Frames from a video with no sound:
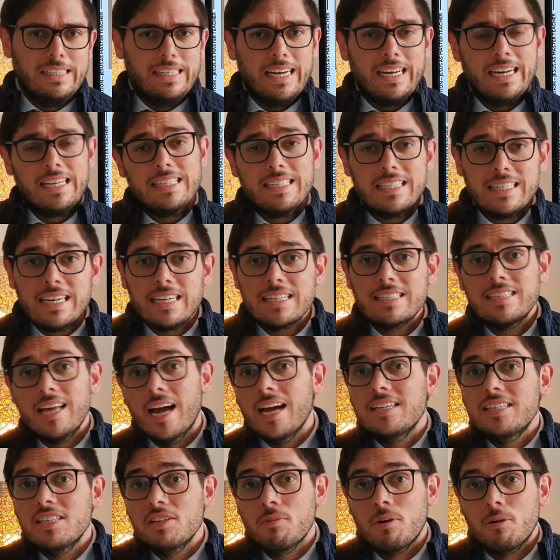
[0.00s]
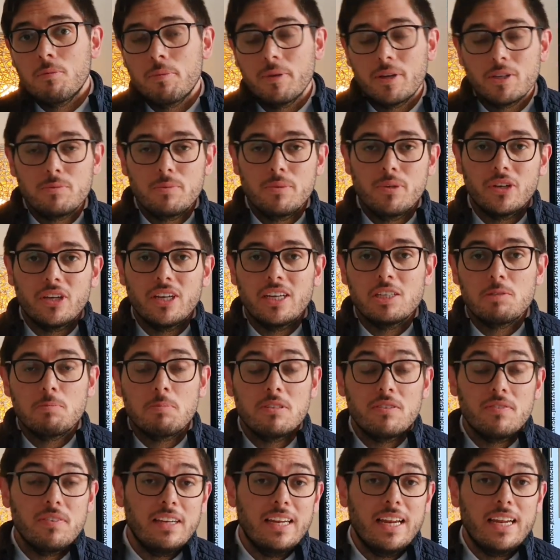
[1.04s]
And it's an exciting one because we're looking
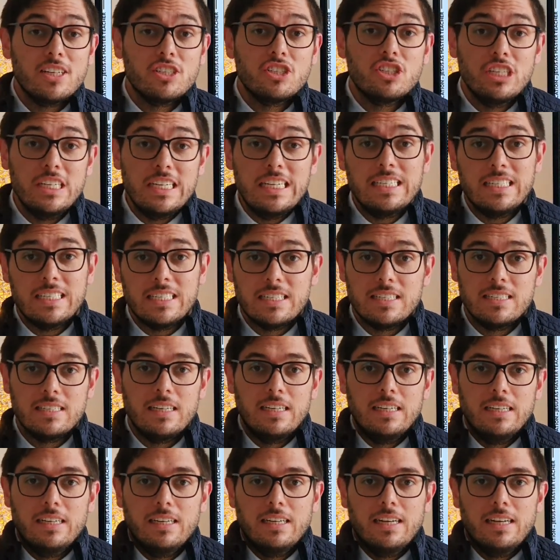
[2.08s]
specifically at Jesus